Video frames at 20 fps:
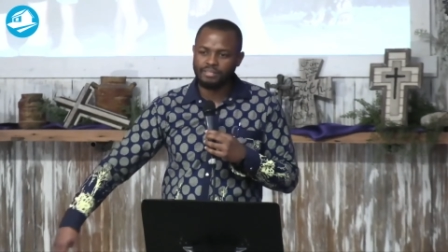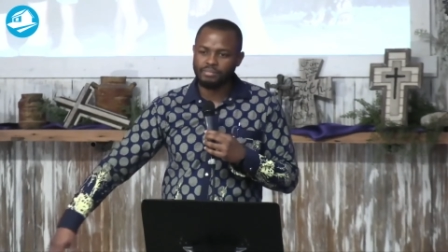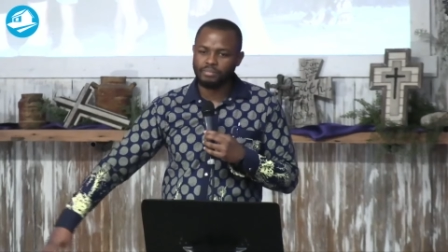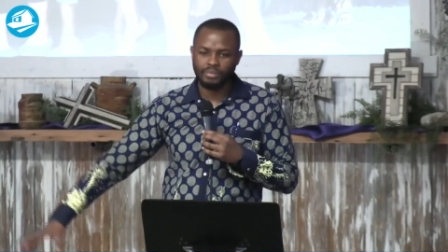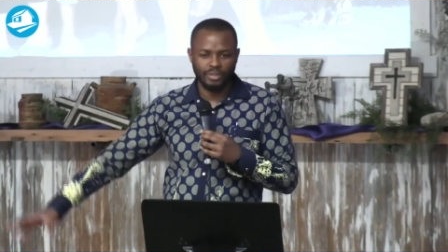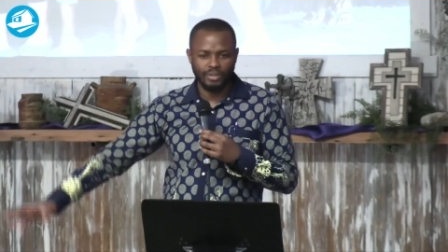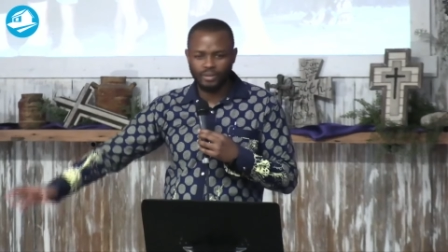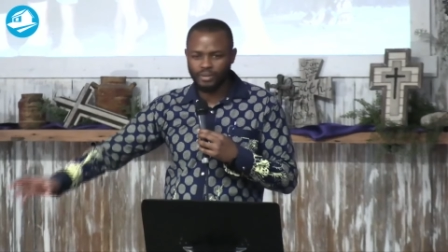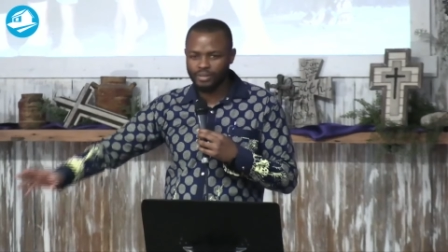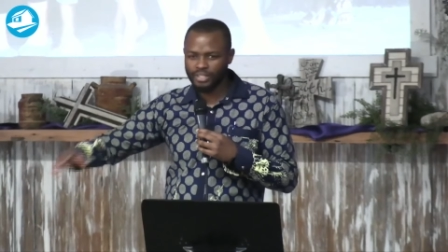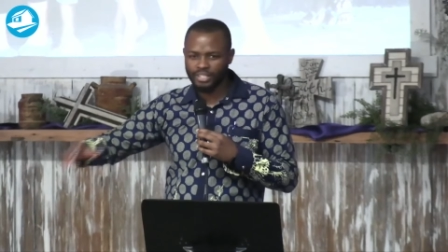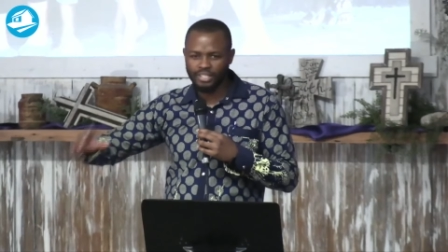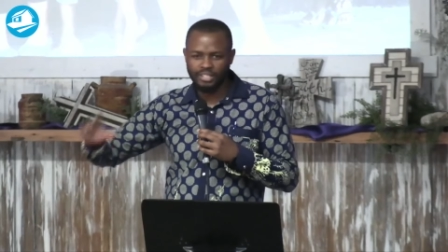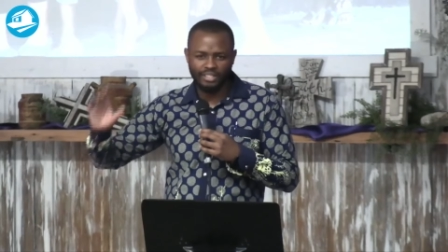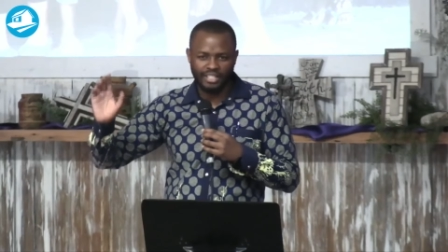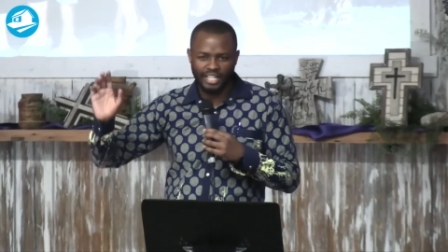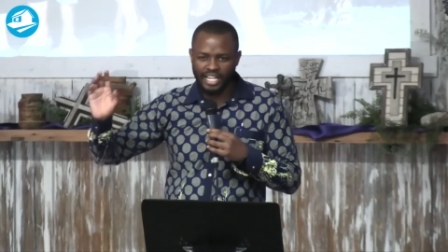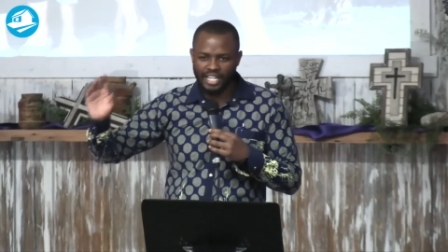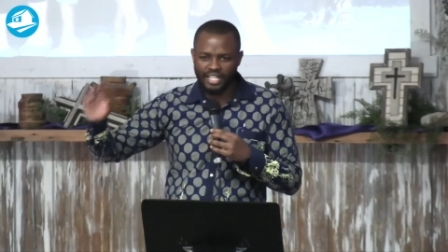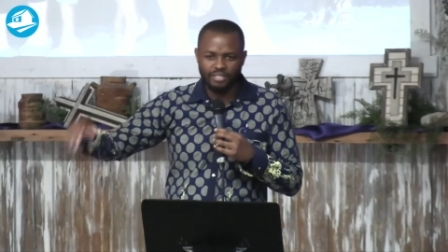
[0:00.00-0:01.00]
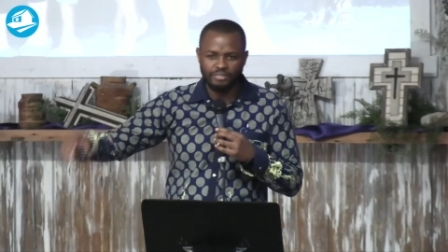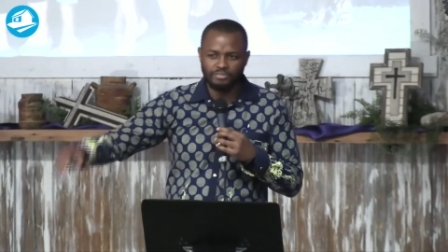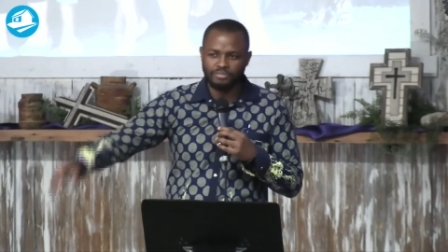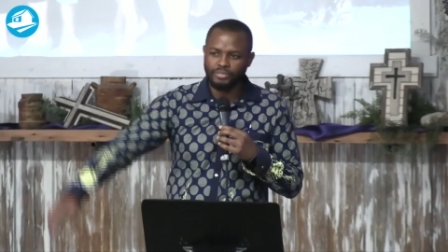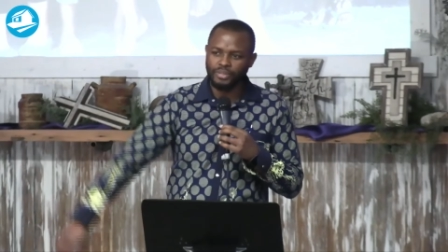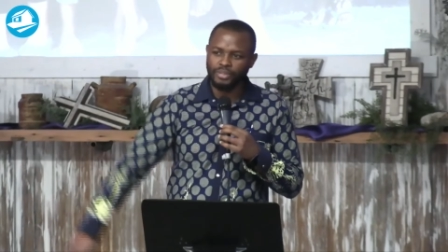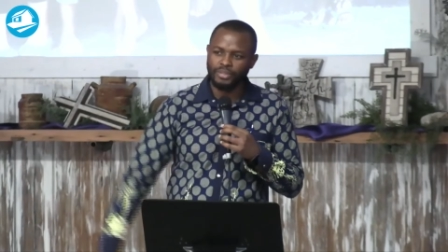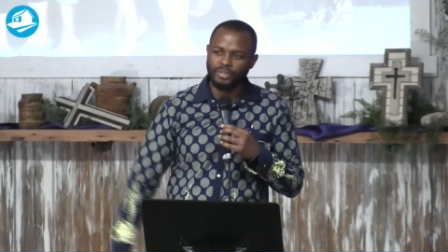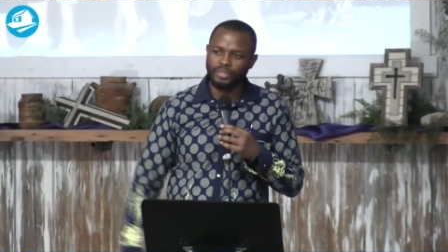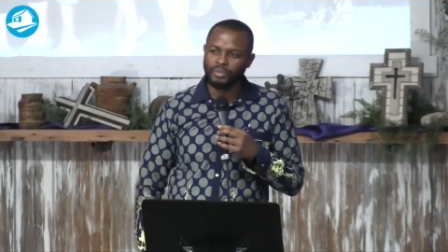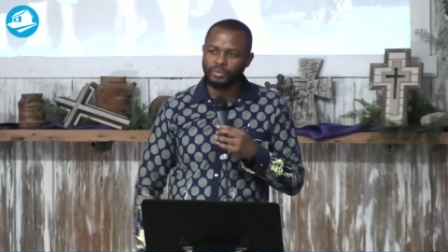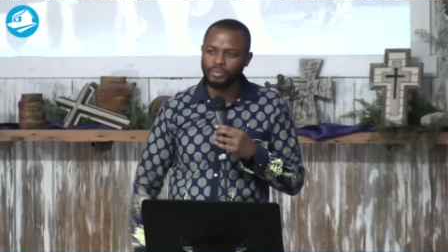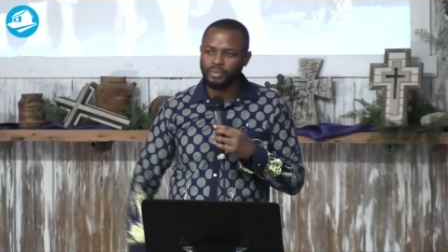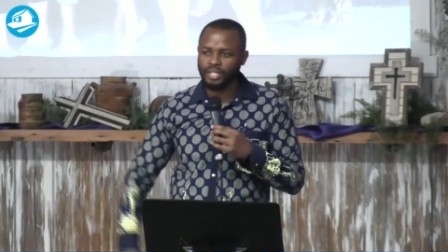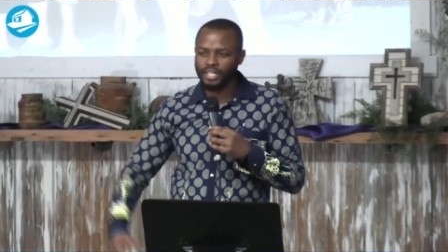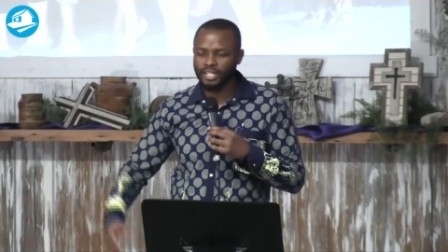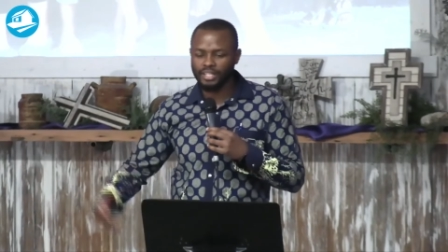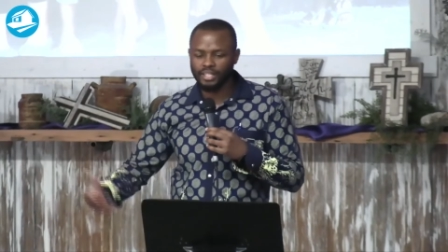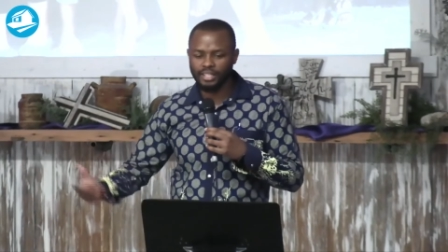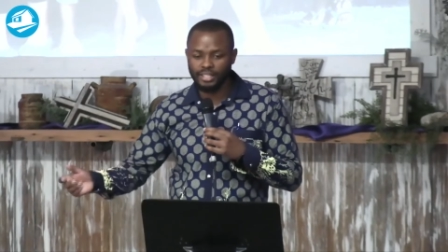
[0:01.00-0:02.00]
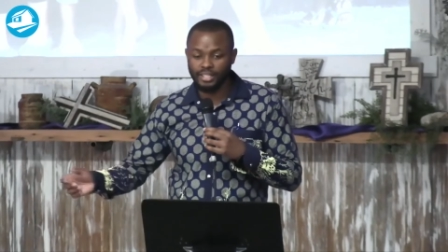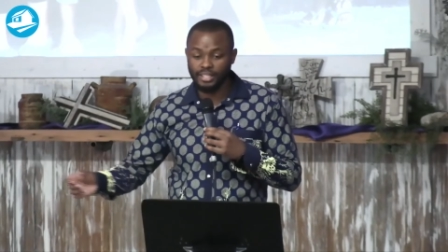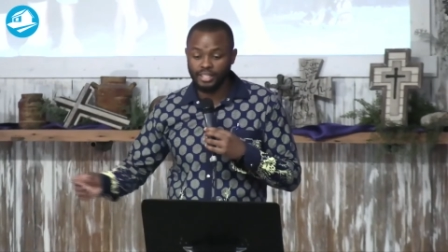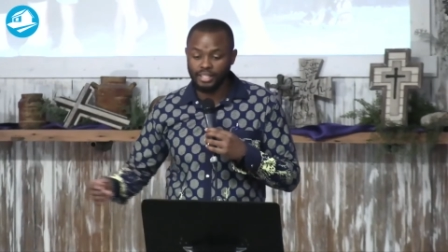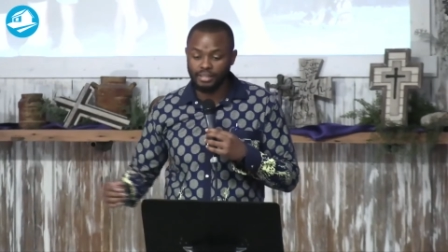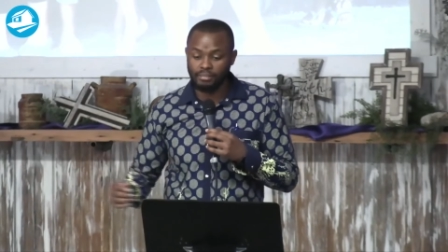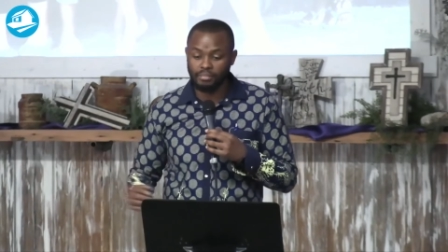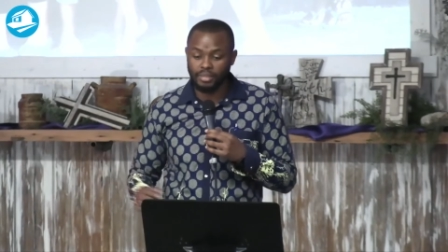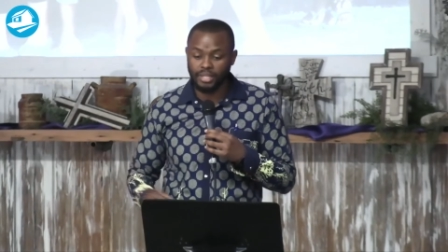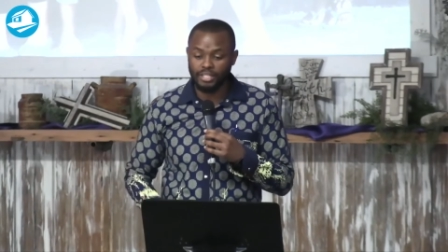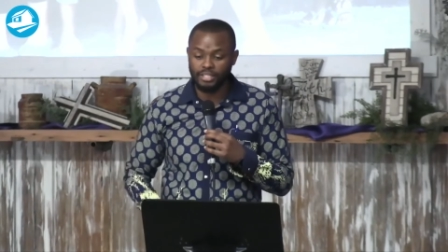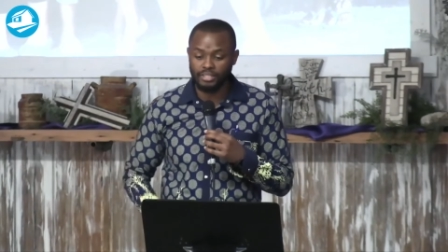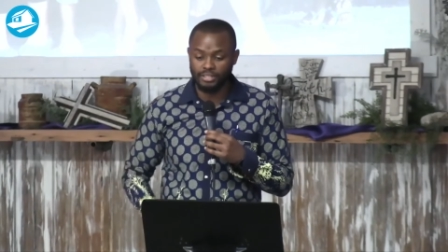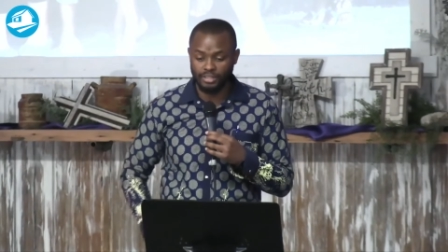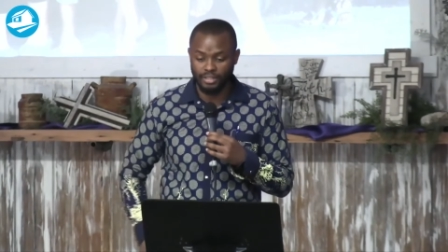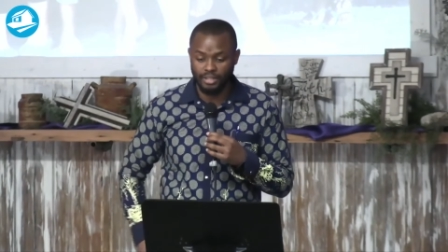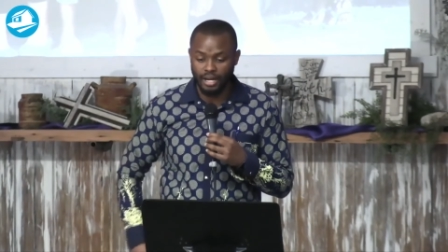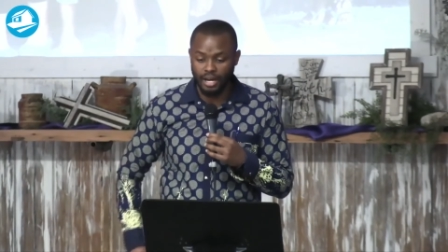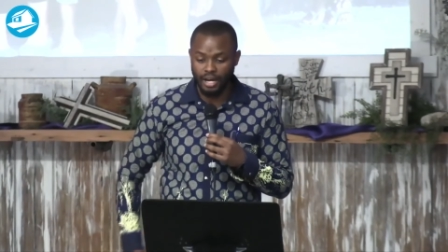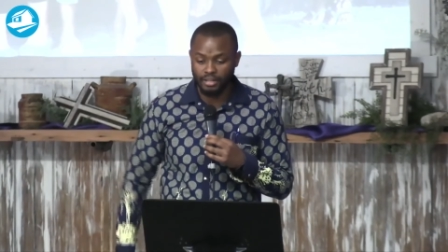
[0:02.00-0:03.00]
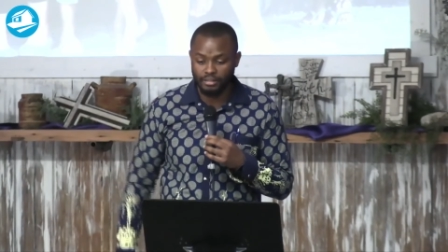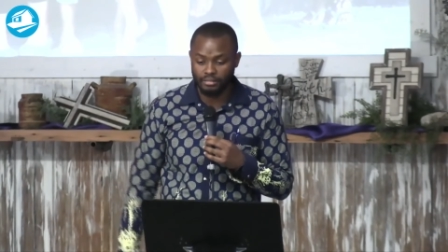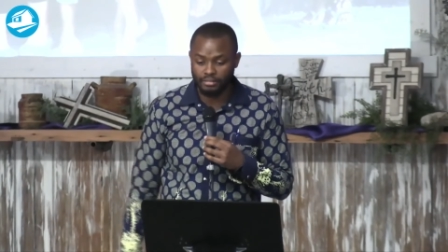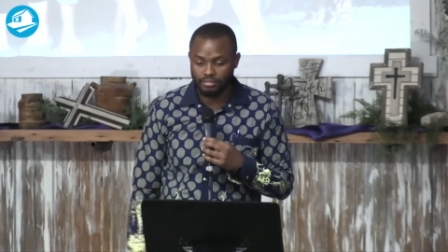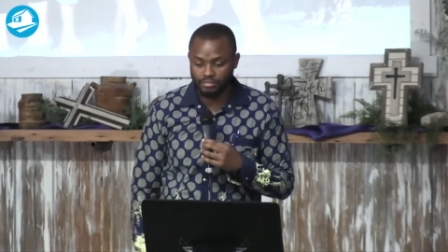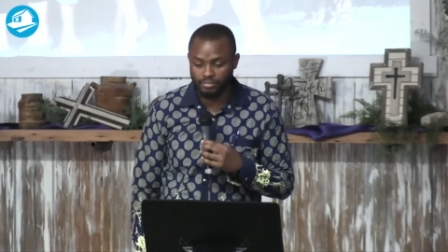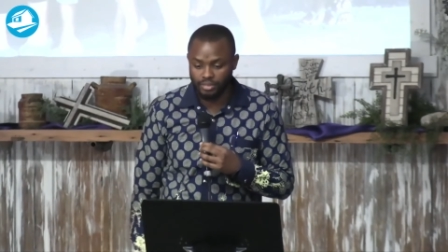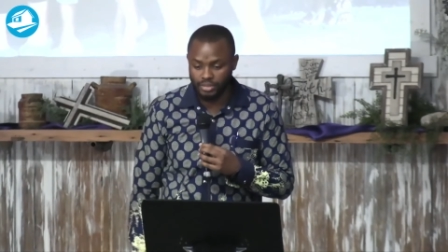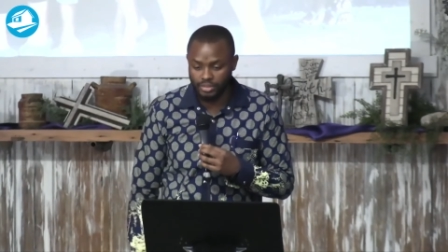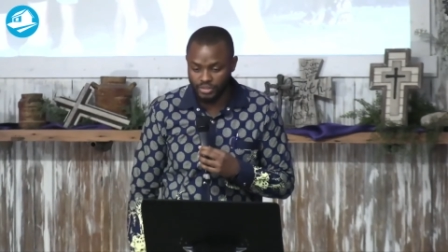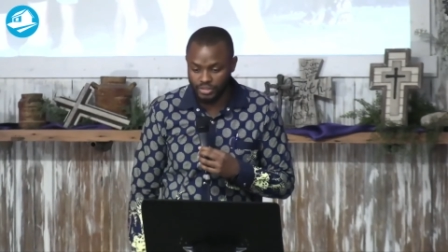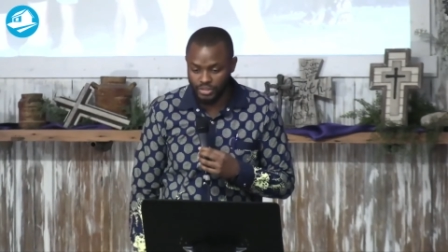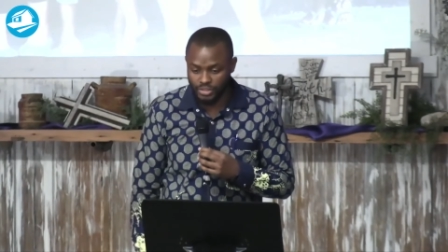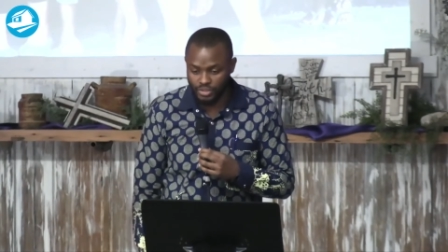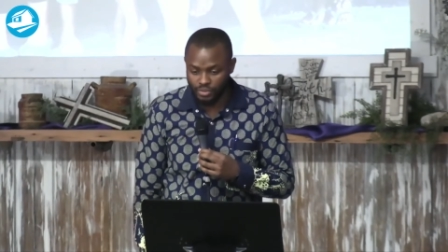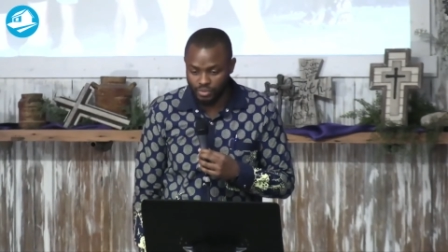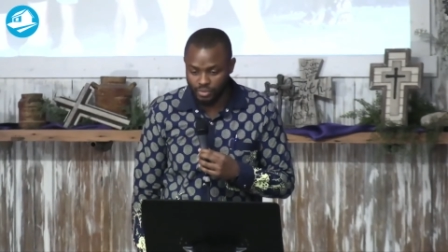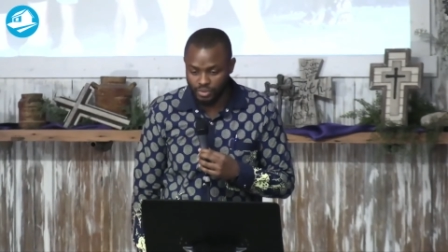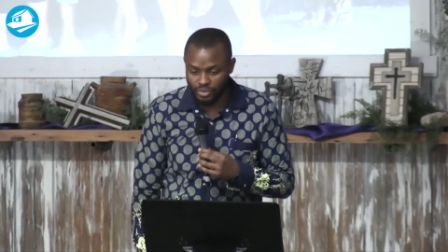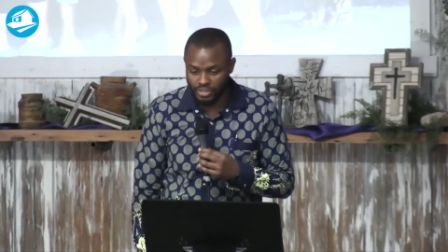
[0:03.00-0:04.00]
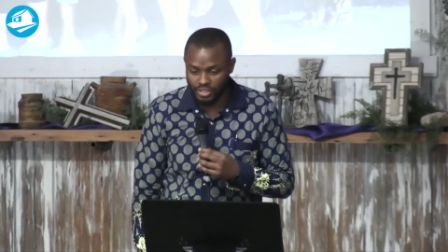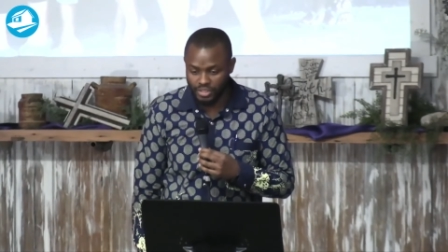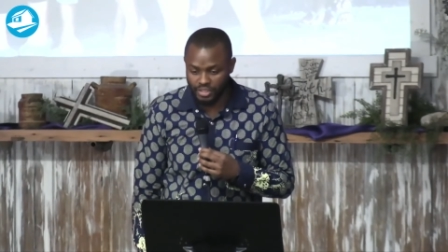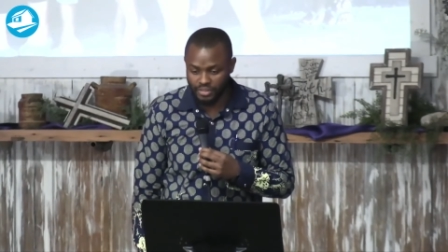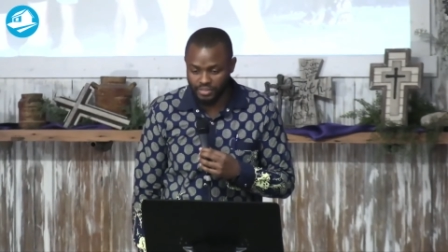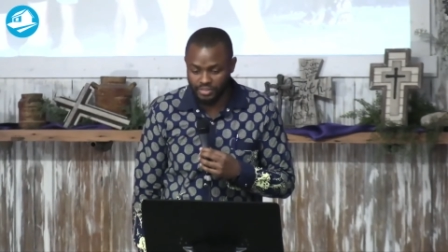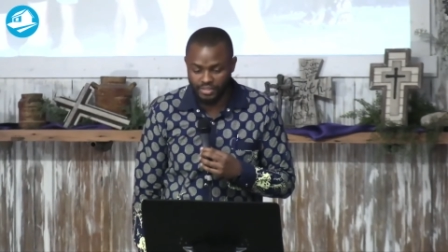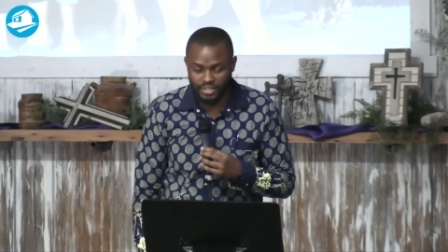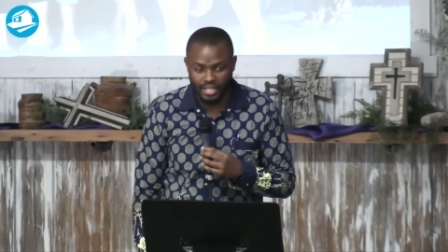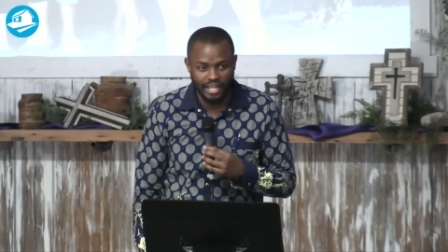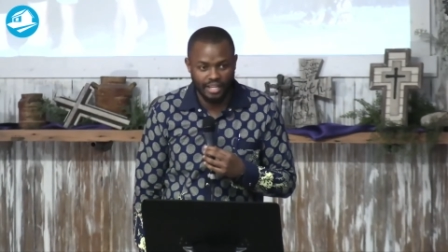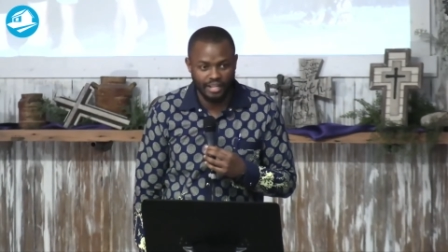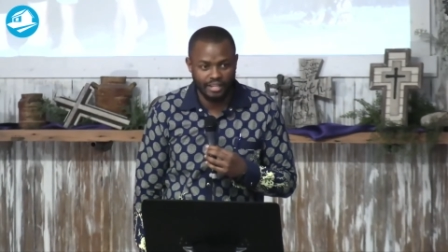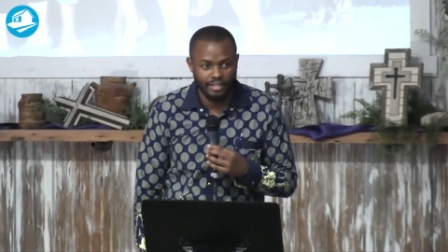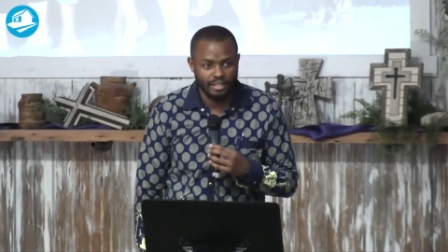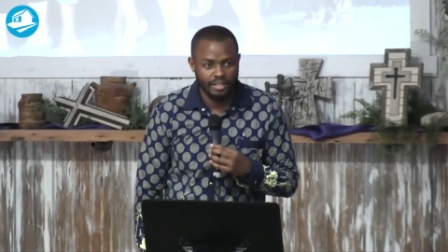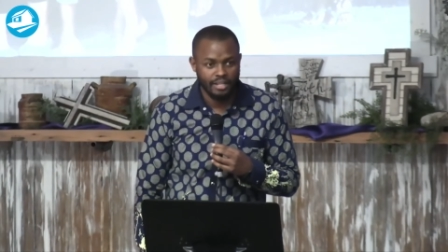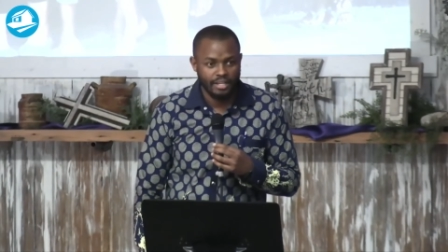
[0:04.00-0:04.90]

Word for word: We ordered nice food. We are eating, but he's not. He's just watching his salad.